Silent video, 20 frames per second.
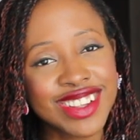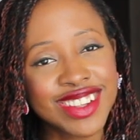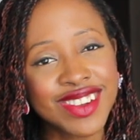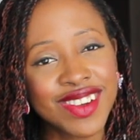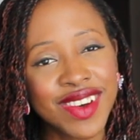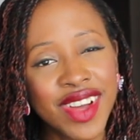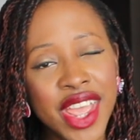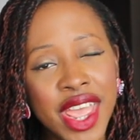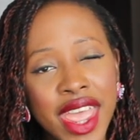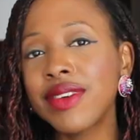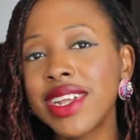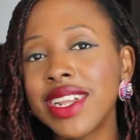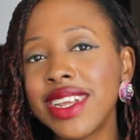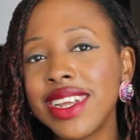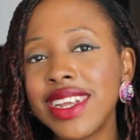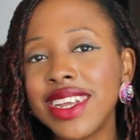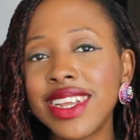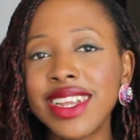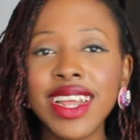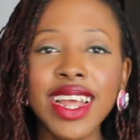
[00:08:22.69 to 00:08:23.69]
So
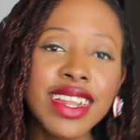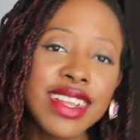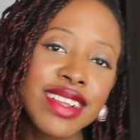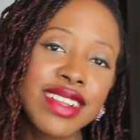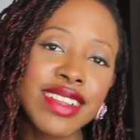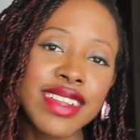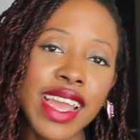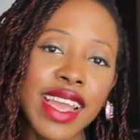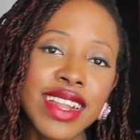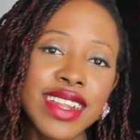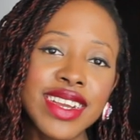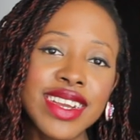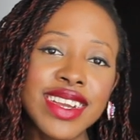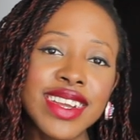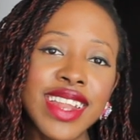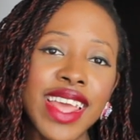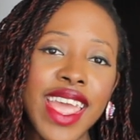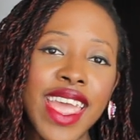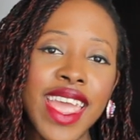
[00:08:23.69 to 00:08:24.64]
ready, get excited,